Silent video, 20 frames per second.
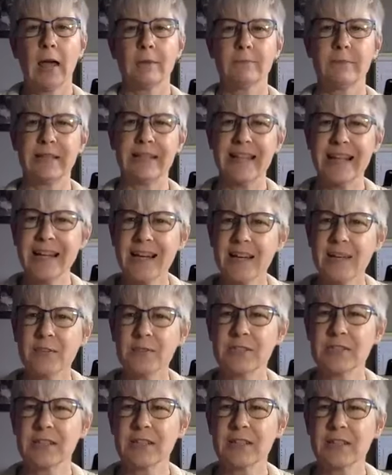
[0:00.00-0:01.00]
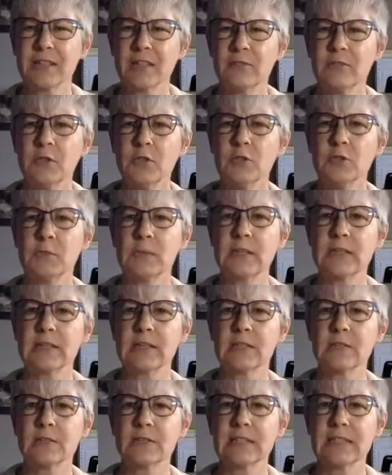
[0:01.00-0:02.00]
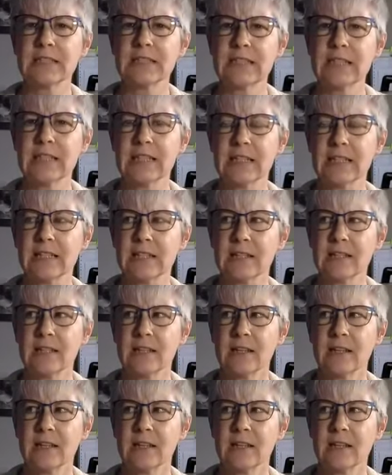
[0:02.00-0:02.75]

but then I was confused because I was listening and